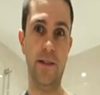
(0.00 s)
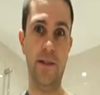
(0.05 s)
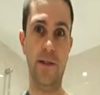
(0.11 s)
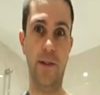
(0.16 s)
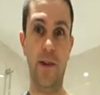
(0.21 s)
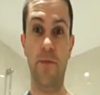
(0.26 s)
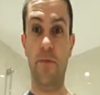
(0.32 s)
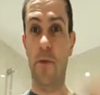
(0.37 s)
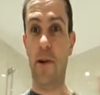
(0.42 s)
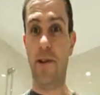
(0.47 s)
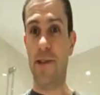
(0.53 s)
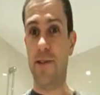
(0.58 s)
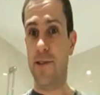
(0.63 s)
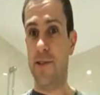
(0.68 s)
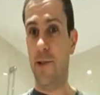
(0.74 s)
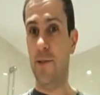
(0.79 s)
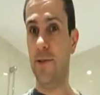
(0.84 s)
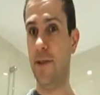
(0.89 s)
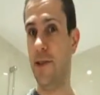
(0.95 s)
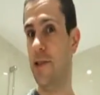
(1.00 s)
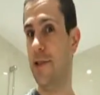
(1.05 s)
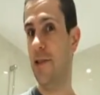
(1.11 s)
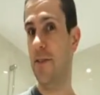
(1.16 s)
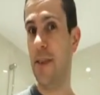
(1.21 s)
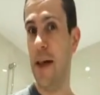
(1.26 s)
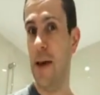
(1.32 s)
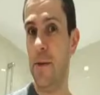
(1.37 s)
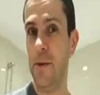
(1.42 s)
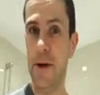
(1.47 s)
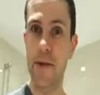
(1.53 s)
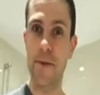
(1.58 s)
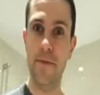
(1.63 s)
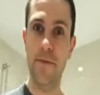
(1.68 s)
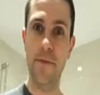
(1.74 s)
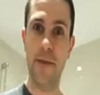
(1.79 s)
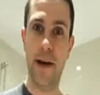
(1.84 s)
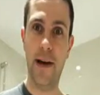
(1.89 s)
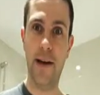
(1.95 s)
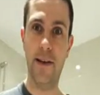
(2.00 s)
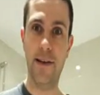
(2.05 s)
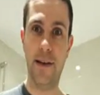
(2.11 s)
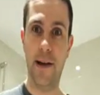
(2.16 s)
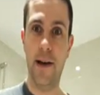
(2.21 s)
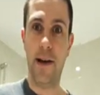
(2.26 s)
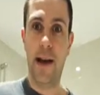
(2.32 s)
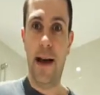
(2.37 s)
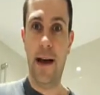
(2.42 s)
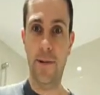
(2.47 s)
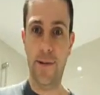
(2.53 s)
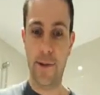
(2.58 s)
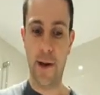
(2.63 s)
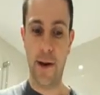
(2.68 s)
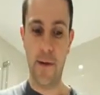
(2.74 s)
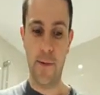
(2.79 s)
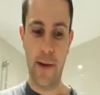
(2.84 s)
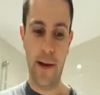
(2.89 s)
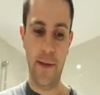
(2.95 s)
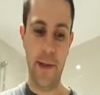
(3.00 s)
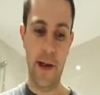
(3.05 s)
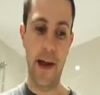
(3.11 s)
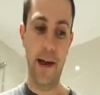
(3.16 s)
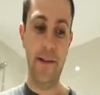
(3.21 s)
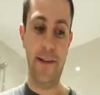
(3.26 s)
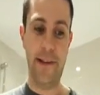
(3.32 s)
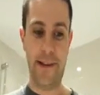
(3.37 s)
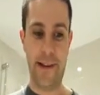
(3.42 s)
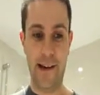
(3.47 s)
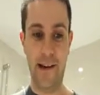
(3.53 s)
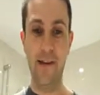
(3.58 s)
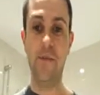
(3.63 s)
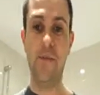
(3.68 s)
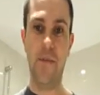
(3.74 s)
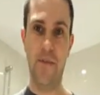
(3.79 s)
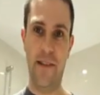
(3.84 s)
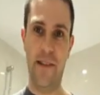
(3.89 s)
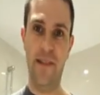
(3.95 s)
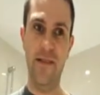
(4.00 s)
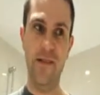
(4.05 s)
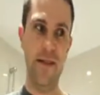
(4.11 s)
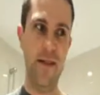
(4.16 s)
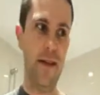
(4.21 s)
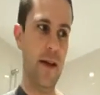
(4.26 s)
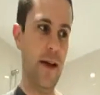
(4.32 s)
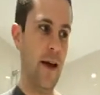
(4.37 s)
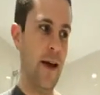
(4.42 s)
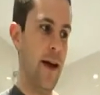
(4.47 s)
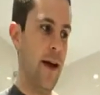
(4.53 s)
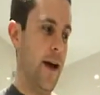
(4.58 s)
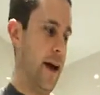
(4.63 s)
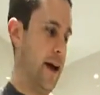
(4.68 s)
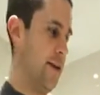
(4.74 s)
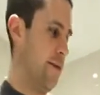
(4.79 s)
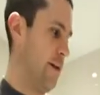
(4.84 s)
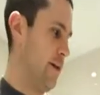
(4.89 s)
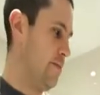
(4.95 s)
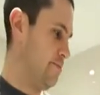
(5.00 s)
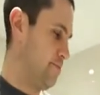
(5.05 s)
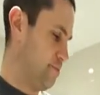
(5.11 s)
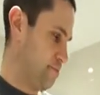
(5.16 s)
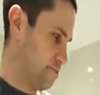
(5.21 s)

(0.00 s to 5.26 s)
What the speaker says: you have my condolences on that one, but yeah, how do you go about that? You can't, yeah. Anyway,